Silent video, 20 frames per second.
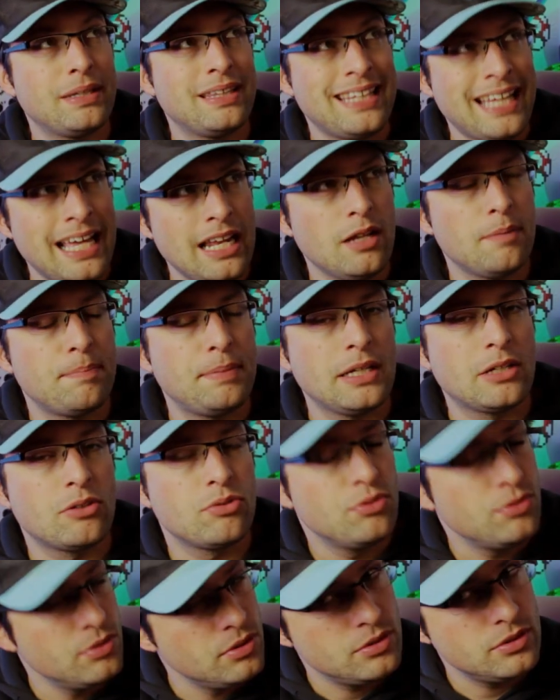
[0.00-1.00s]
Penelope
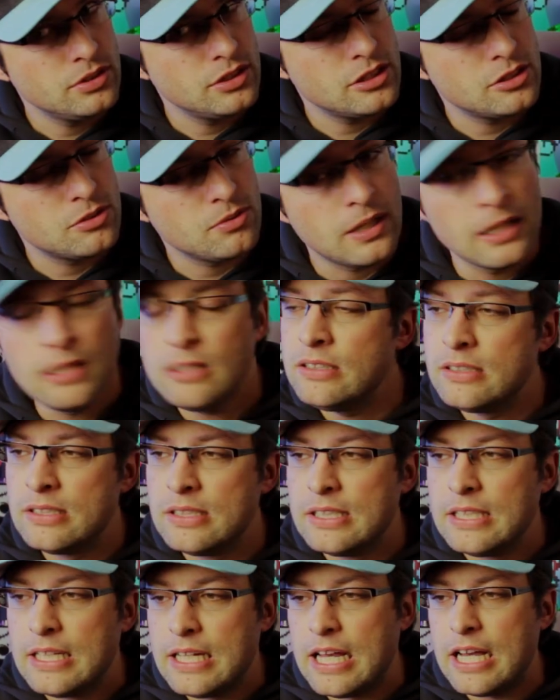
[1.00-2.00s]
Cruz as well,
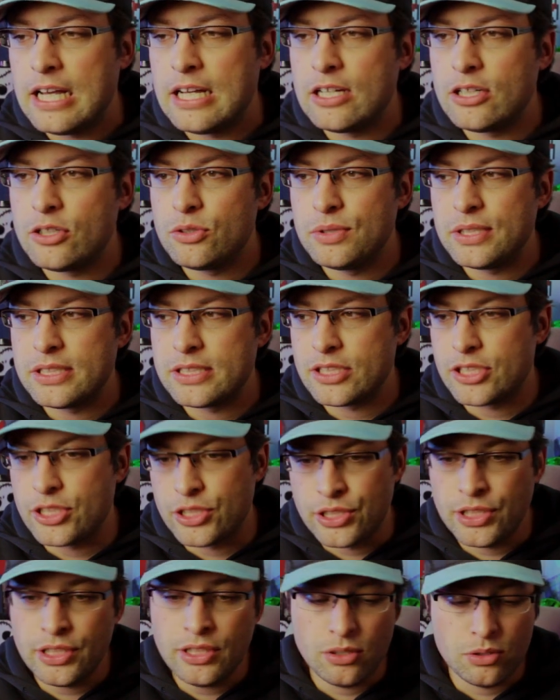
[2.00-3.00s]
who is
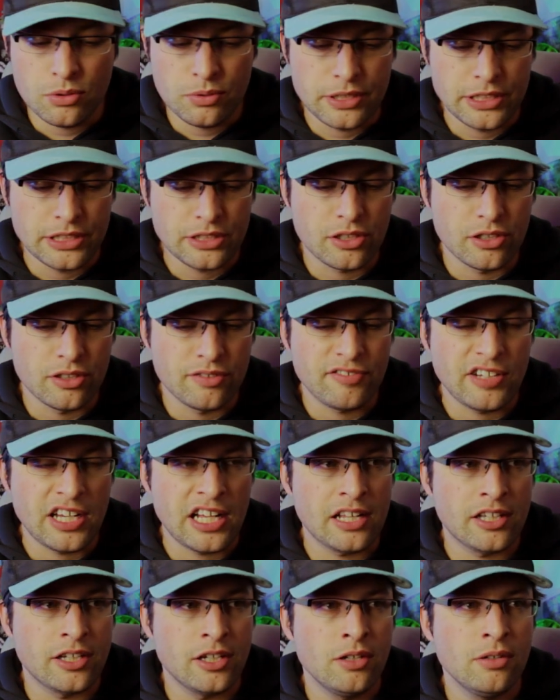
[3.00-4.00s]
good, always good
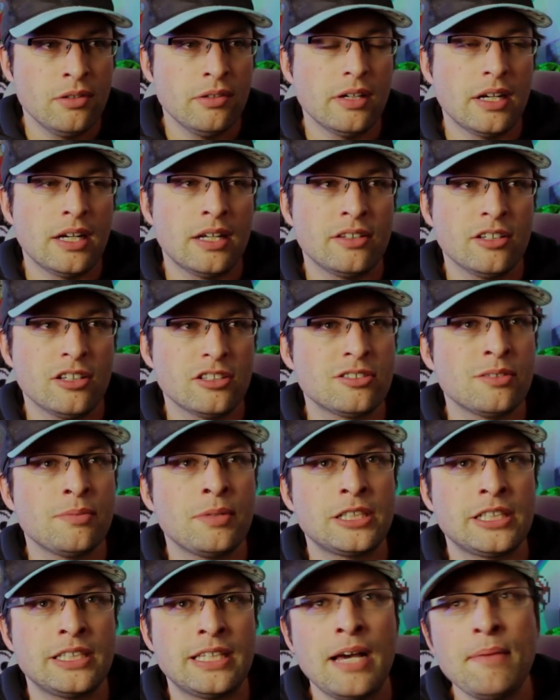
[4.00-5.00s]
value. Not so
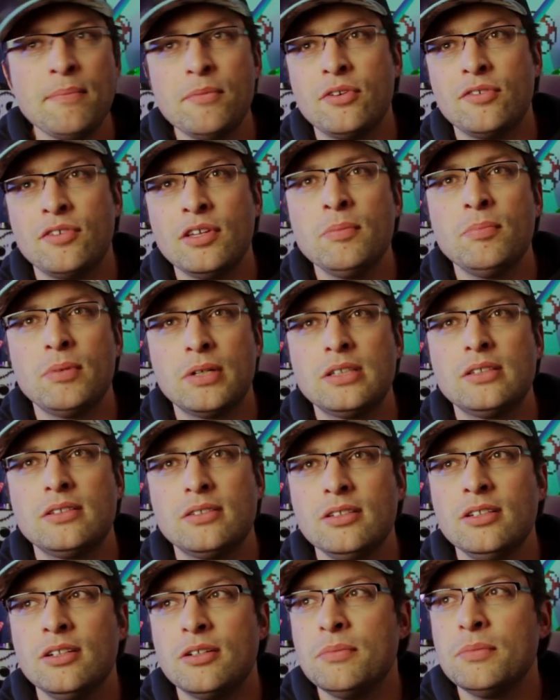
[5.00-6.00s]
much in that movie,
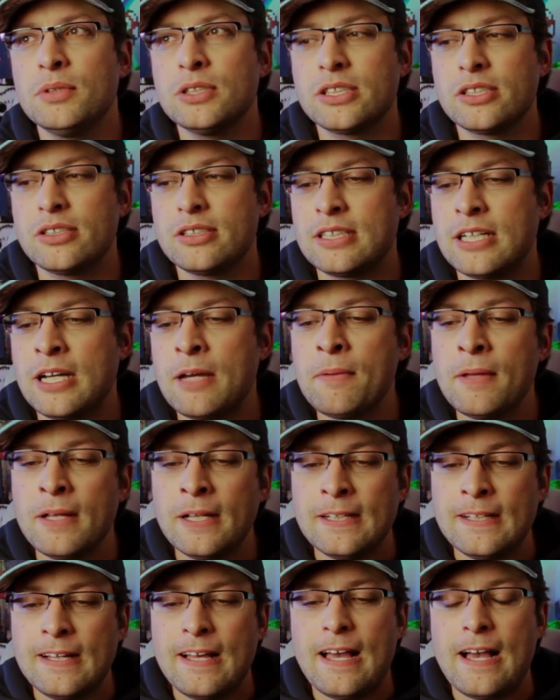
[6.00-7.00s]
but, most of the
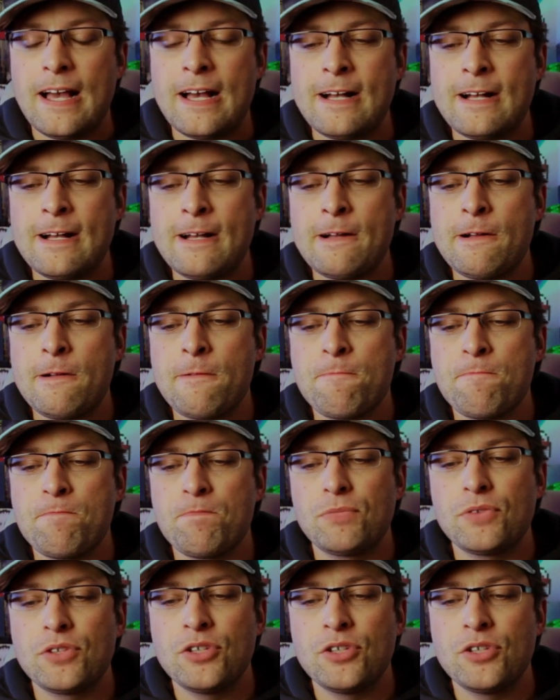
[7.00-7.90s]
time.